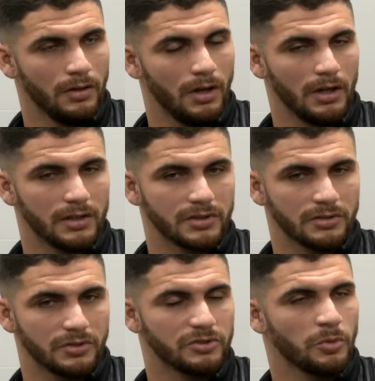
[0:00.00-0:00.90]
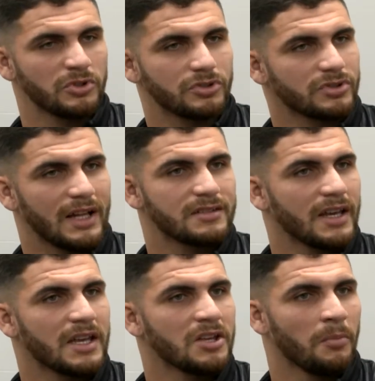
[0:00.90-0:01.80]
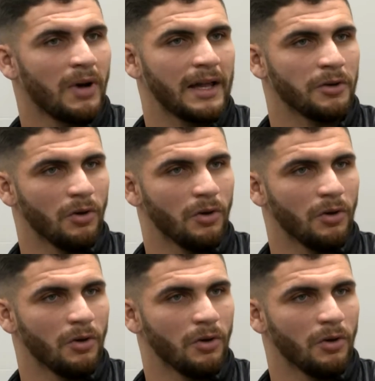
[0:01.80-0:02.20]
No, that's good. So it's almost just like taking your mind